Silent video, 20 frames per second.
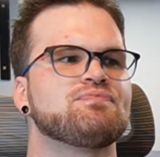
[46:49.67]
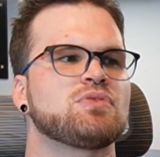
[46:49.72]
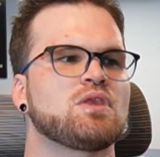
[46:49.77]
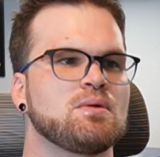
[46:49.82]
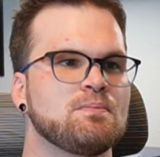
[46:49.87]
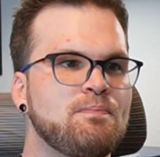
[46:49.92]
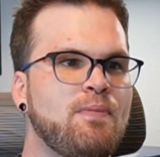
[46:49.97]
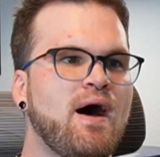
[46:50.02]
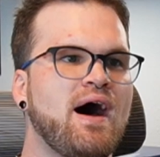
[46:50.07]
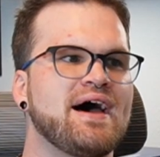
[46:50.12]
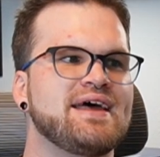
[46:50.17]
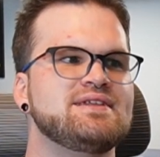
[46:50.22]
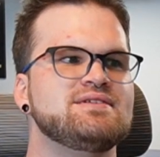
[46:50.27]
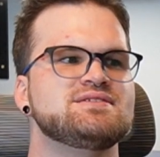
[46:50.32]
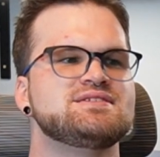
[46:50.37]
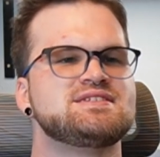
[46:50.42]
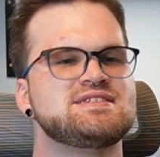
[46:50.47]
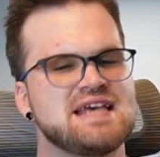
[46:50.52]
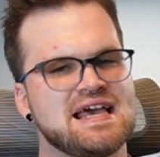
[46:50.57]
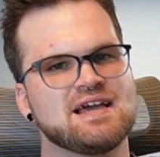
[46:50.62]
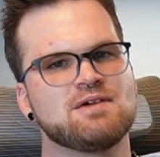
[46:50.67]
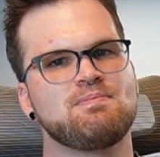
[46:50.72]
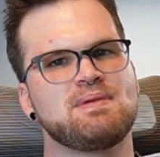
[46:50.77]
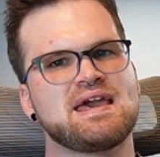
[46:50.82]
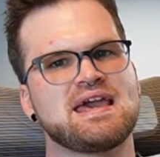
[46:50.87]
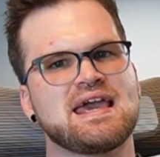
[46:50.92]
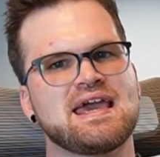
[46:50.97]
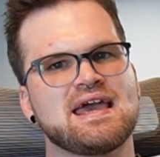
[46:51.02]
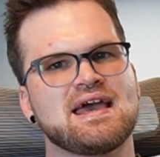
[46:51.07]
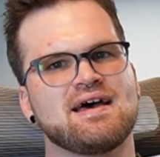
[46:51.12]
But
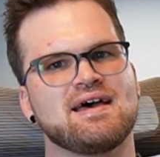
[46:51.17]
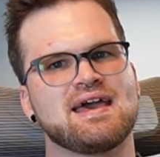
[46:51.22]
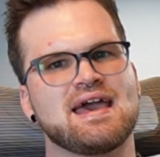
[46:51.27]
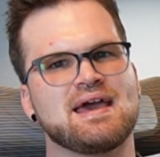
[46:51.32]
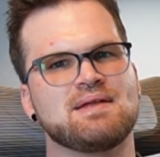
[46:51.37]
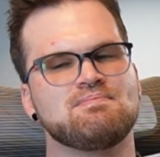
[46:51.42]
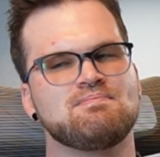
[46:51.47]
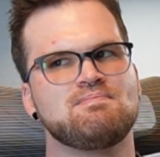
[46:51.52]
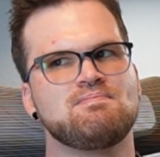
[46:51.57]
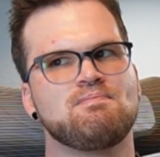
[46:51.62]
Zigbee, it